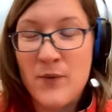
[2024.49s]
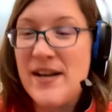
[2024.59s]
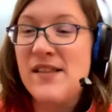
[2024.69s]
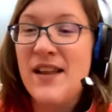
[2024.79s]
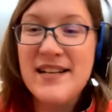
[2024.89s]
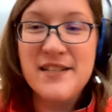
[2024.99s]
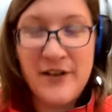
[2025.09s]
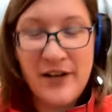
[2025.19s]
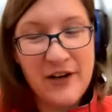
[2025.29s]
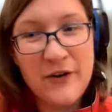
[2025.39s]
3 lines
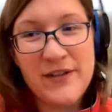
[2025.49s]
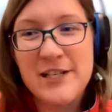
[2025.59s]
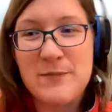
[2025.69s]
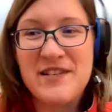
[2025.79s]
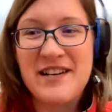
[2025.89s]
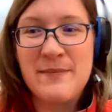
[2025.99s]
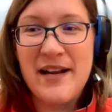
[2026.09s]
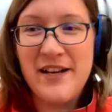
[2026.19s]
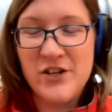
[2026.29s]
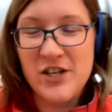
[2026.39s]
of code that is protected by
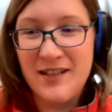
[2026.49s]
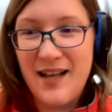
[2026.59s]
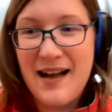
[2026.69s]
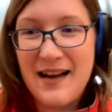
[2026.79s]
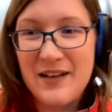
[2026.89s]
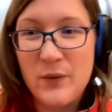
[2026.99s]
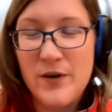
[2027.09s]
a digital lock,